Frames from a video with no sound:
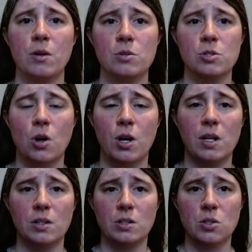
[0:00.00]
starting
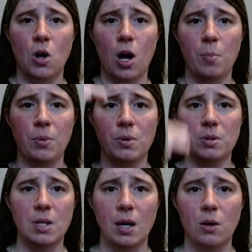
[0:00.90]
at the top
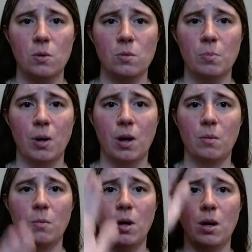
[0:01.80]
down,
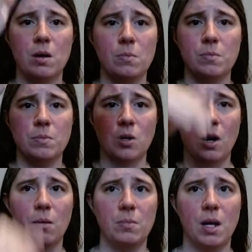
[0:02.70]
bottom up,
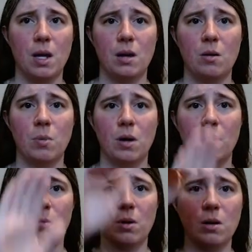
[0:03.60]
top down,
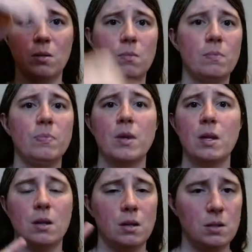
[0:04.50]
bottom up,
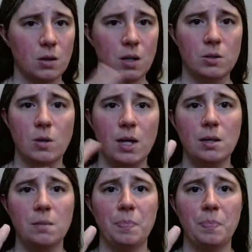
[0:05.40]
until I do eight,